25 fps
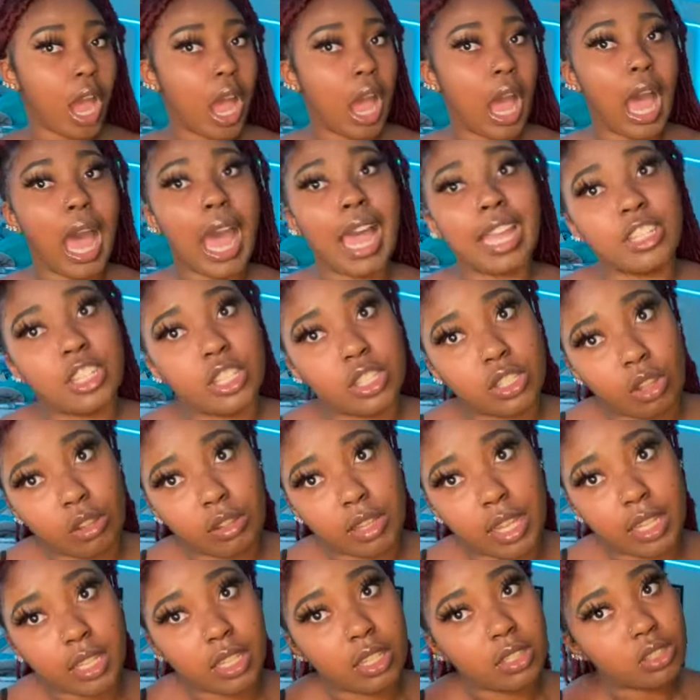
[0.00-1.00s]
I just don't
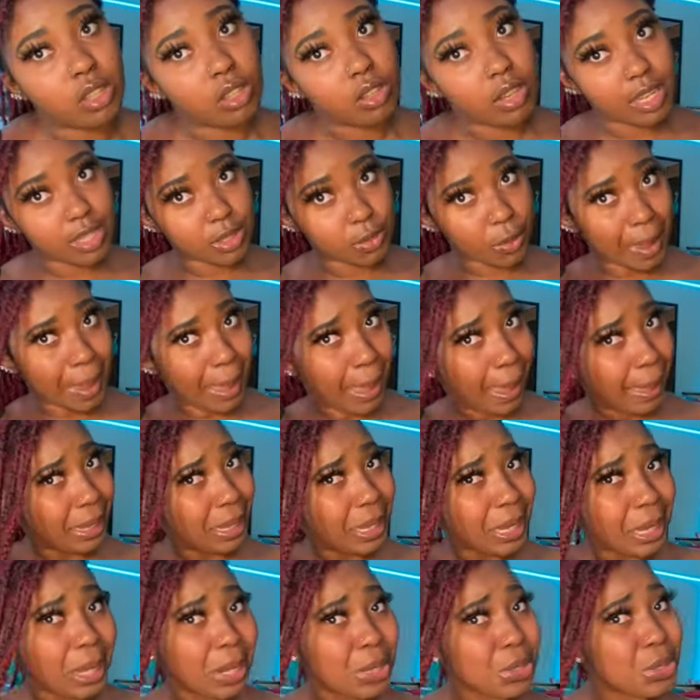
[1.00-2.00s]
like it, so that's why I
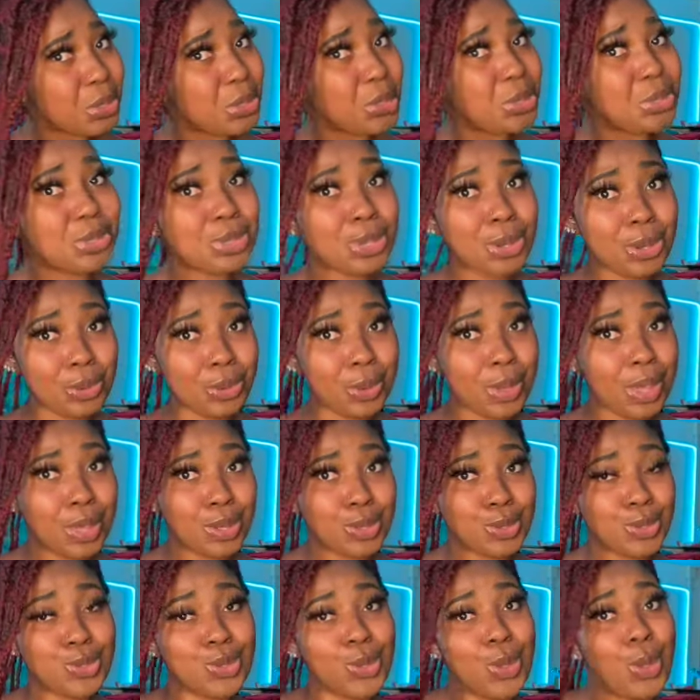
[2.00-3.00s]
didn't do it.
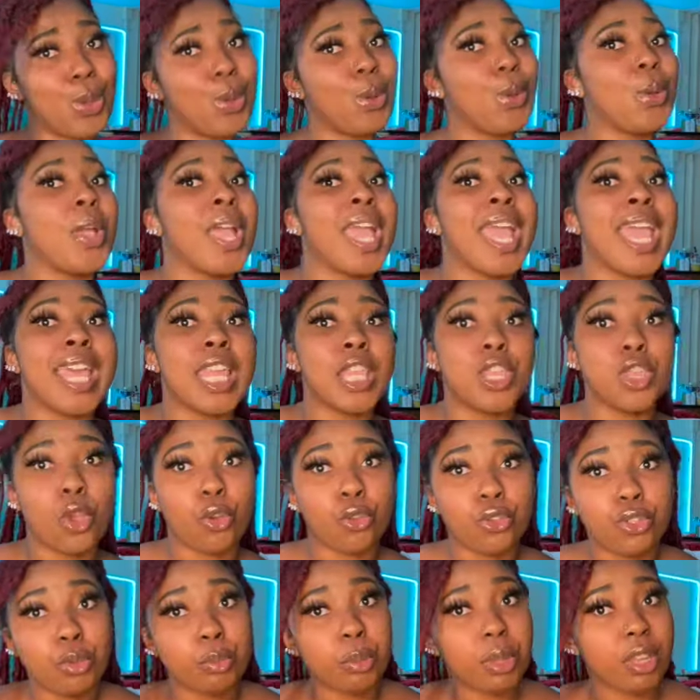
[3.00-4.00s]
So
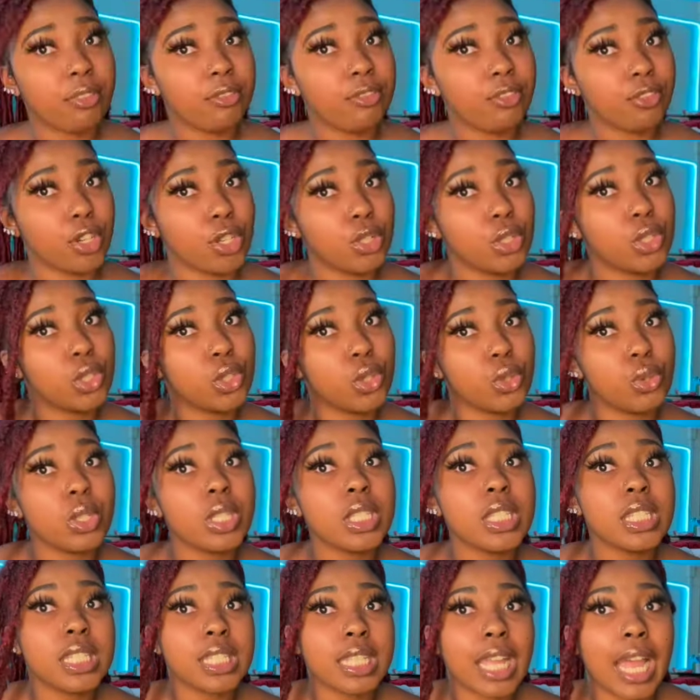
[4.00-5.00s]
those are my first two
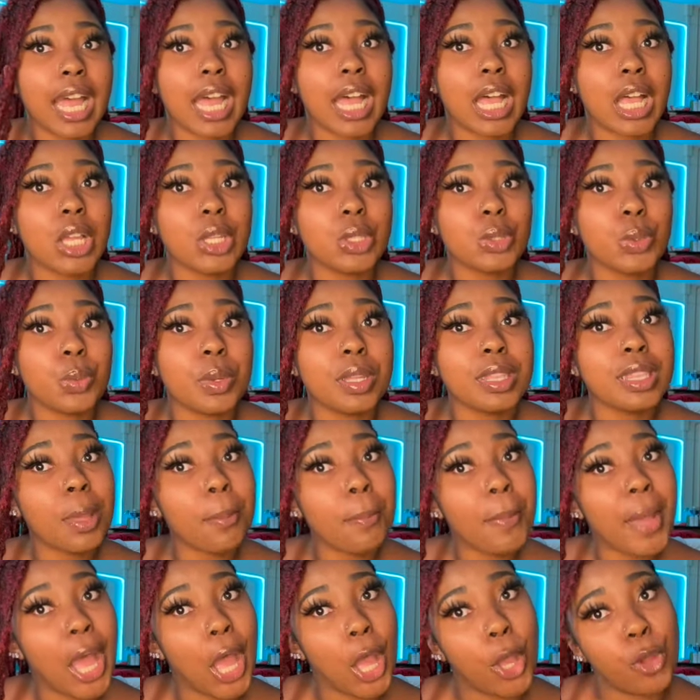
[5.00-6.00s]
styles with the
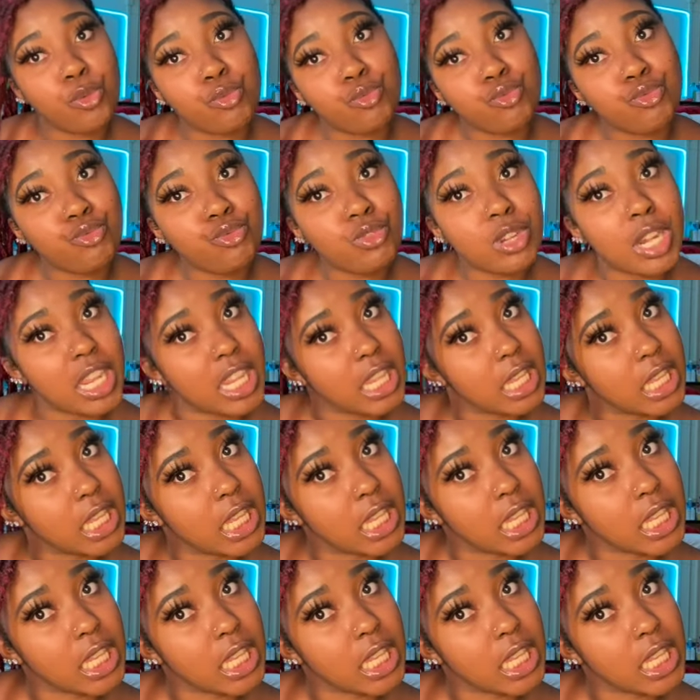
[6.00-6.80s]
pony.